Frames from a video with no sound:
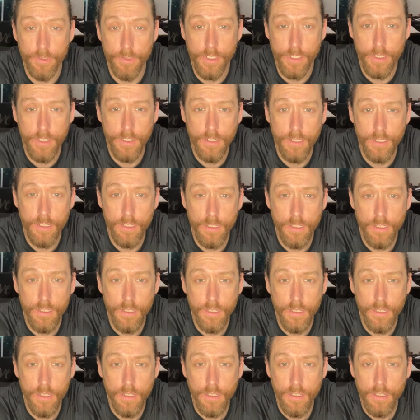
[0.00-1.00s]
it.
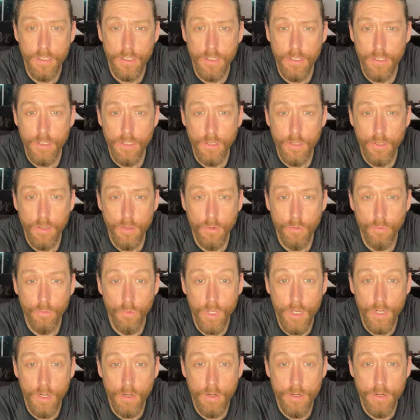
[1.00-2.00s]

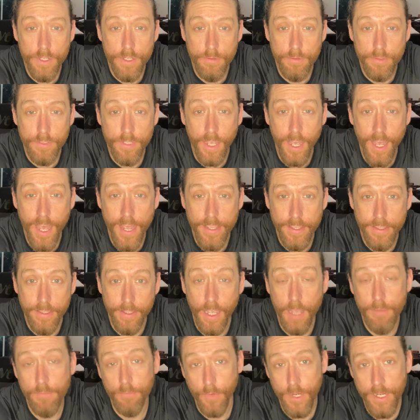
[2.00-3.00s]
What are you
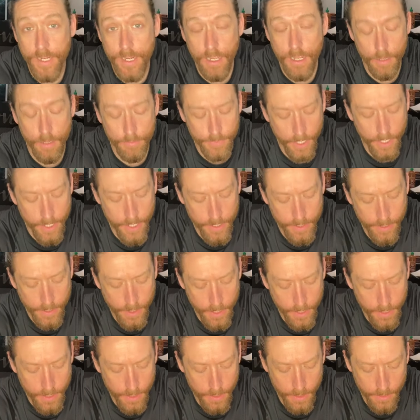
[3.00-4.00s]
tying? Right now I'm tying
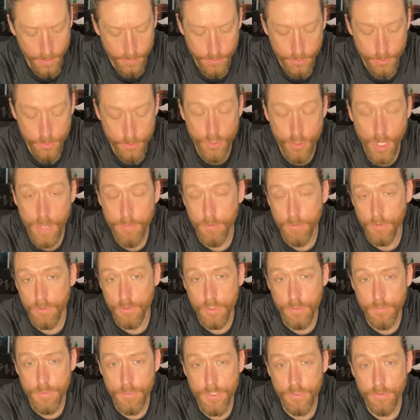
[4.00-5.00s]
a 2 dropper
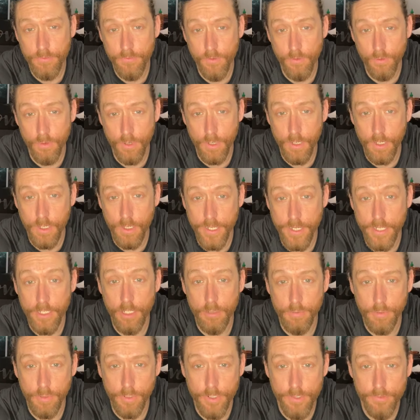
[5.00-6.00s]
loops for a
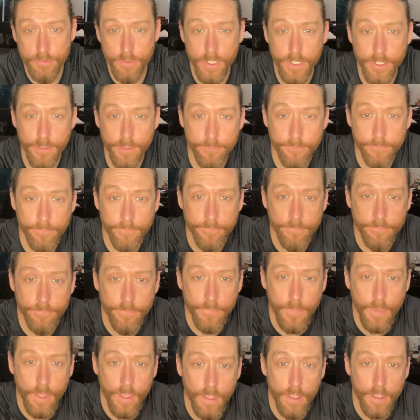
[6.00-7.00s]
yellow perch rig.
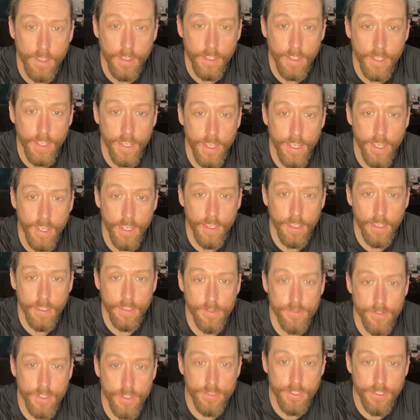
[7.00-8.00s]

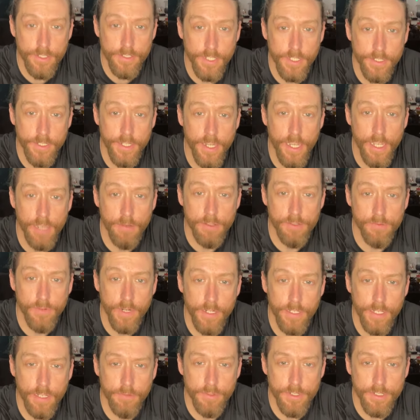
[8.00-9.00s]
And Justin said, yeah, I was
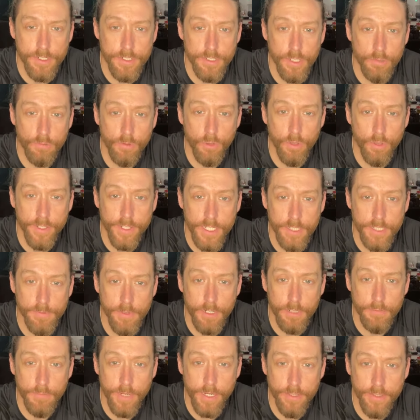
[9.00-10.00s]
right. That was slow rolling a
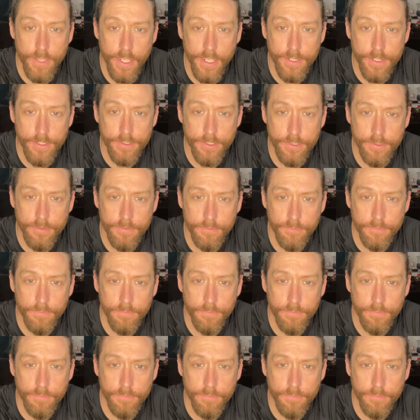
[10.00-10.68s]
spinnerbait. Thanks, dude.